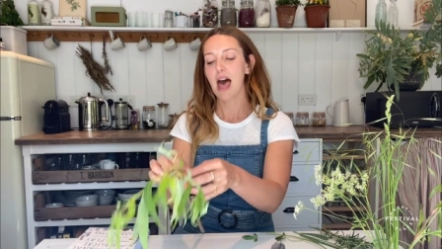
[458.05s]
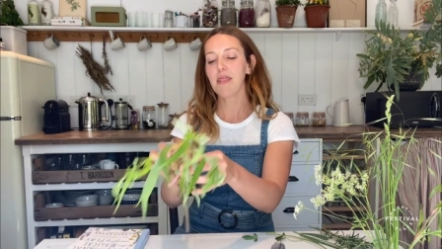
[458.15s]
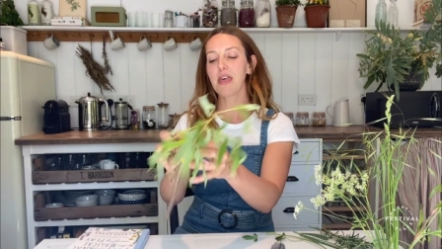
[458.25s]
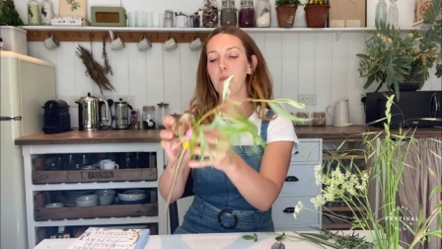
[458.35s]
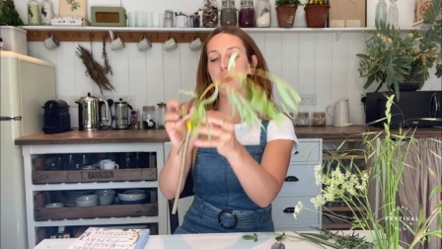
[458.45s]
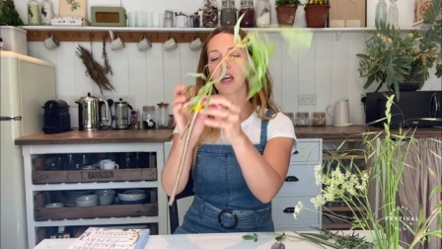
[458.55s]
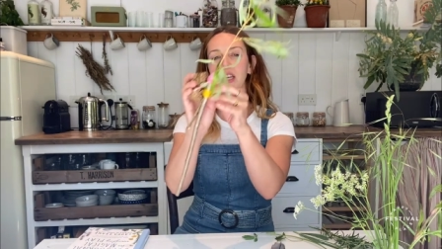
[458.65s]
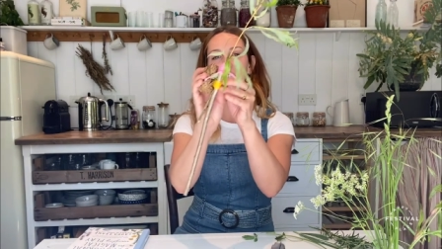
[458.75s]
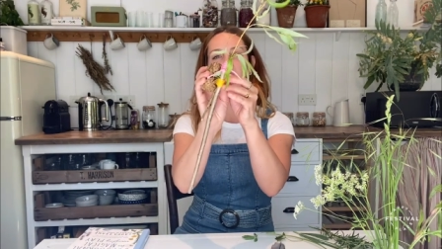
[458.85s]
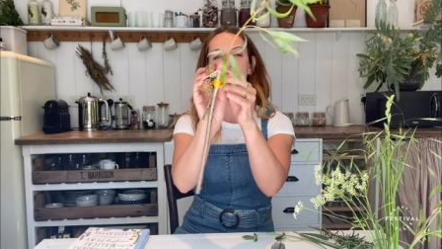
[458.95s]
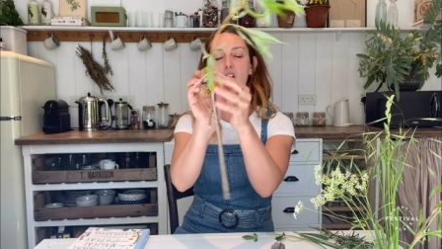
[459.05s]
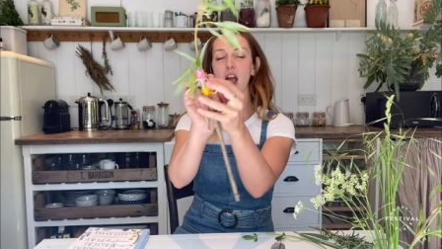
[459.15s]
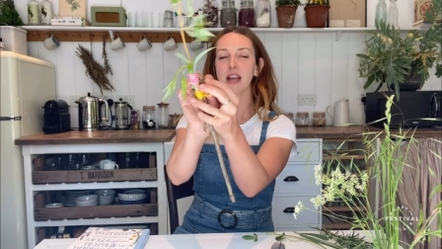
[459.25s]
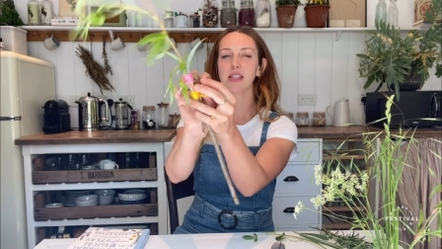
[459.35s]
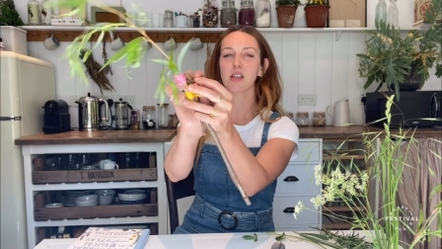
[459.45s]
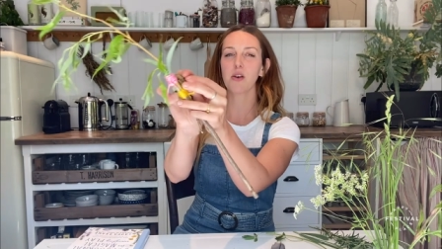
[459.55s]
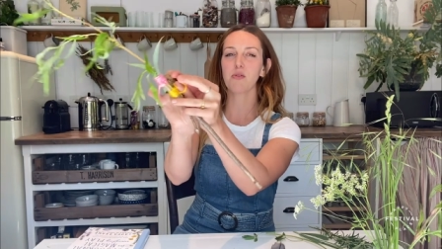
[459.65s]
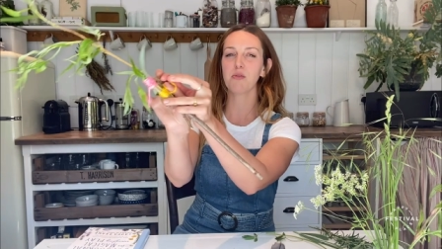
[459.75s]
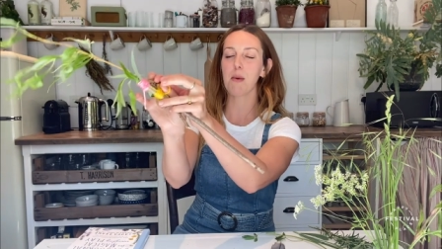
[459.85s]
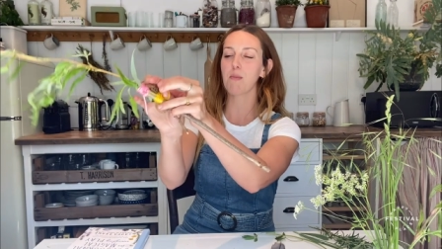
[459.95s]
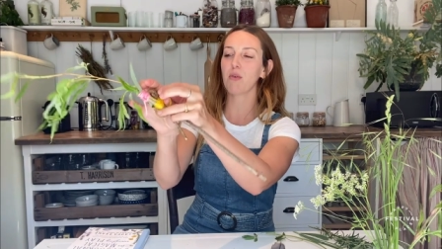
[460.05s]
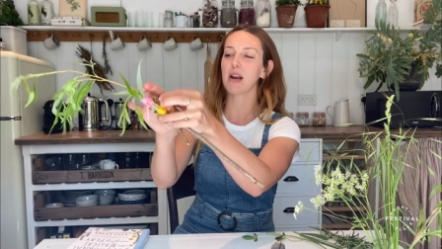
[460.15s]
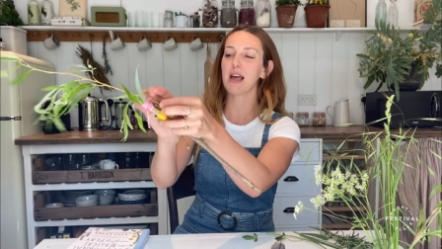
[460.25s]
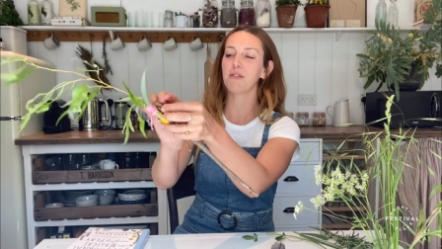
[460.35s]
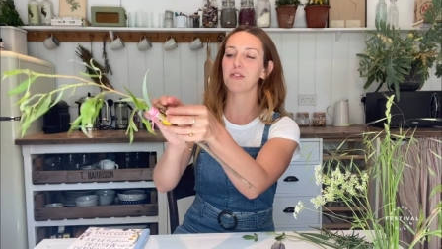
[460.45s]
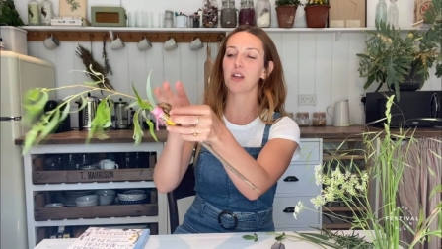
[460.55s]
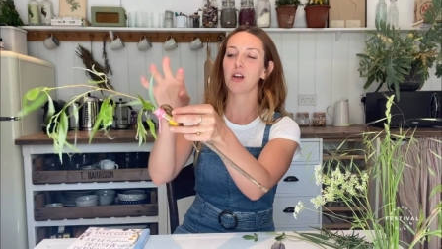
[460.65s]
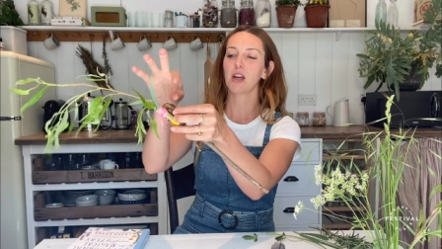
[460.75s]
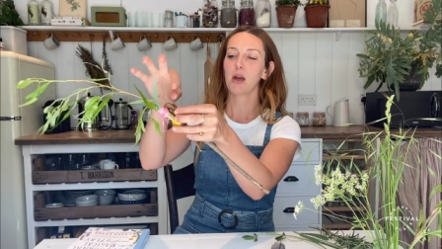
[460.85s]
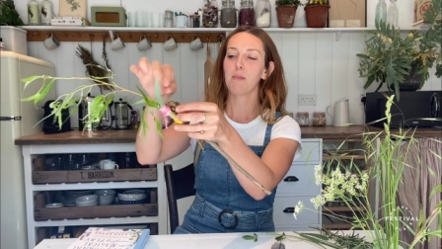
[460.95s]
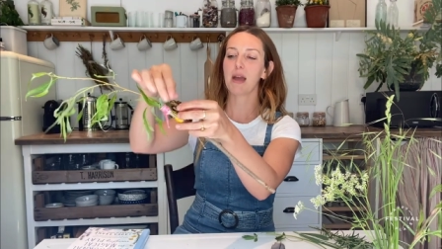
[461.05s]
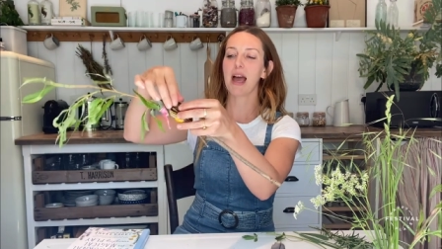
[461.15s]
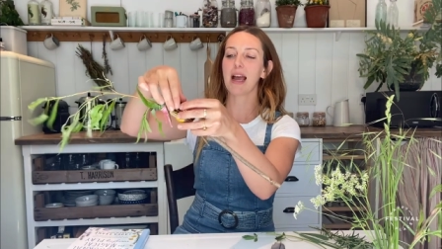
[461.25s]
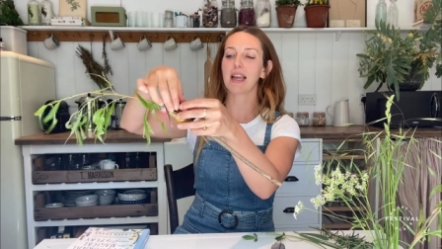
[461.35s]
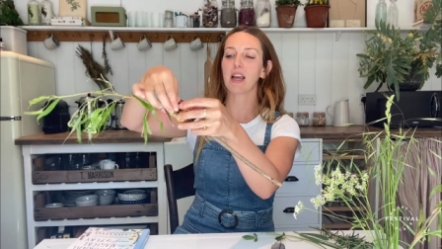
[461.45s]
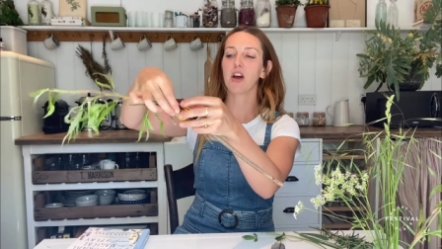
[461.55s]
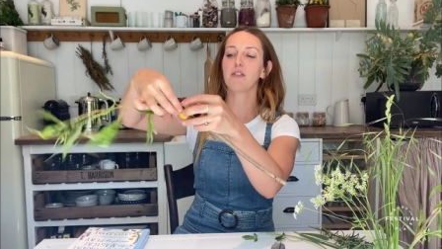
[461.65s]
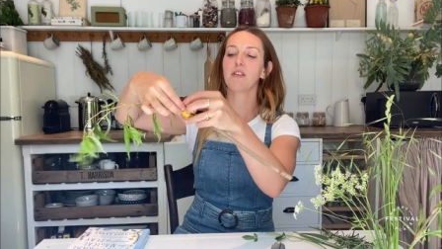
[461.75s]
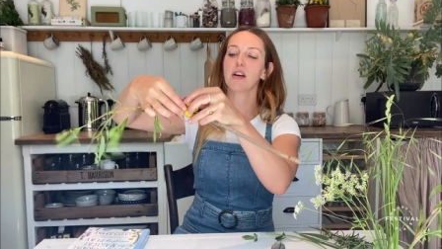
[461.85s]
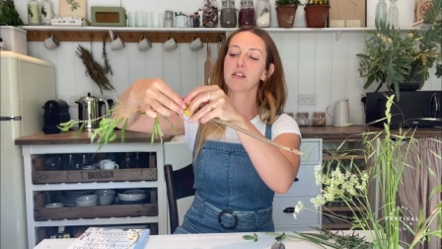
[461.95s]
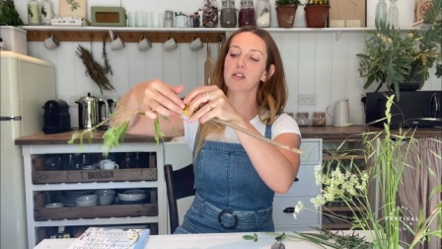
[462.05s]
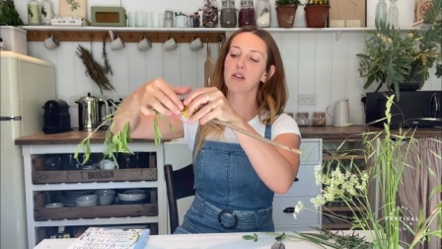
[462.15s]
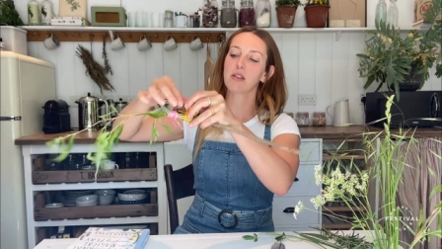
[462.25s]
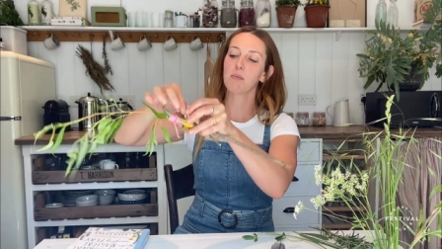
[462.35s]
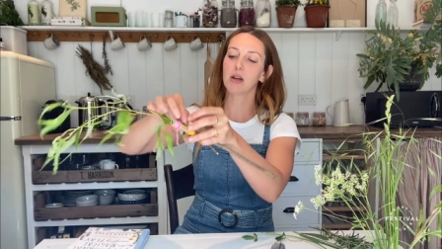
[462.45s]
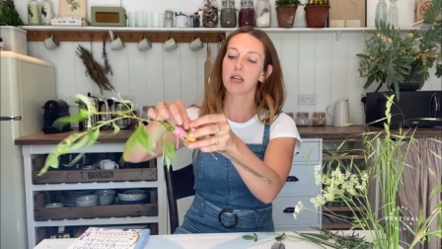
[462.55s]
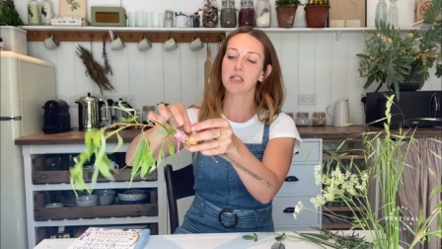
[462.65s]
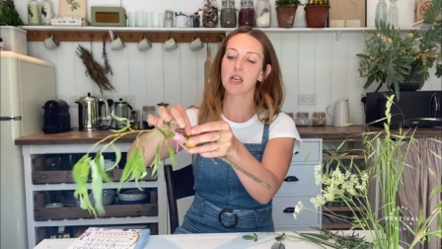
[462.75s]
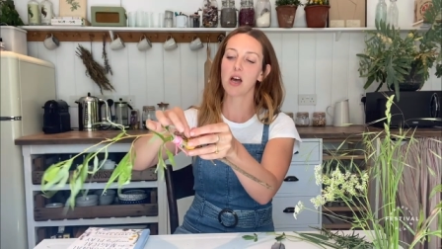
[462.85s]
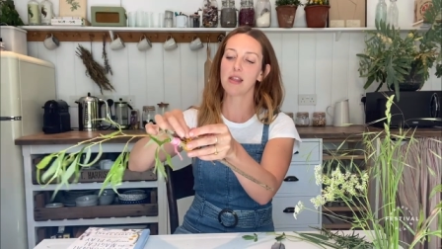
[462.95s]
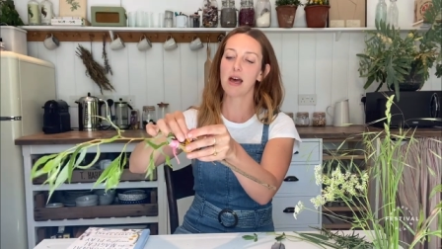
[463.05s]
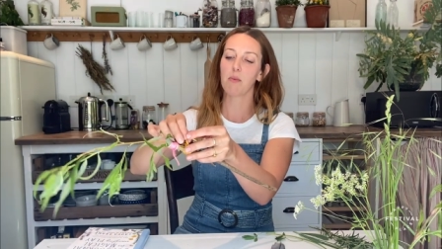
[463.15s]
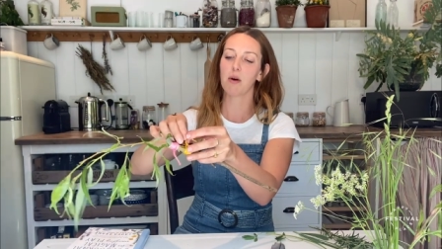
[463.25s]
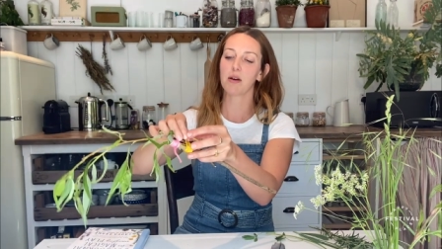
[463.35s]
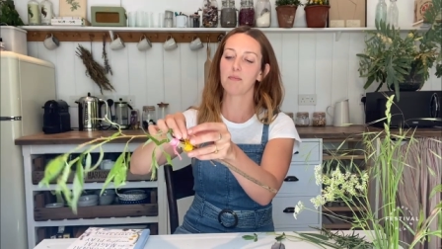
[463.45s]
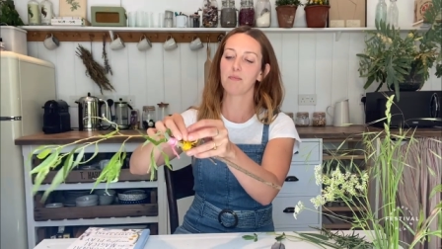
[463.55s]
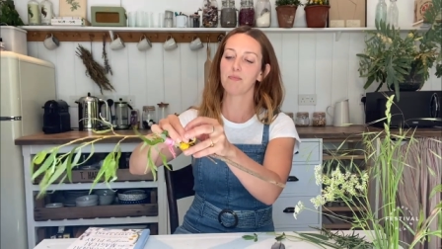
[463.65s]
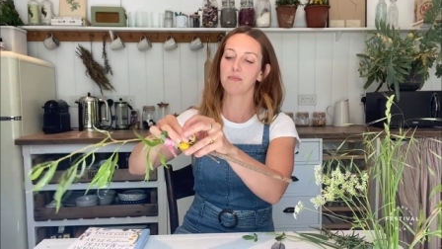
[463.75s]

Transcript: And then we're gonna tie. So remember I left the bit hanging over. So then we're gonna tie that one.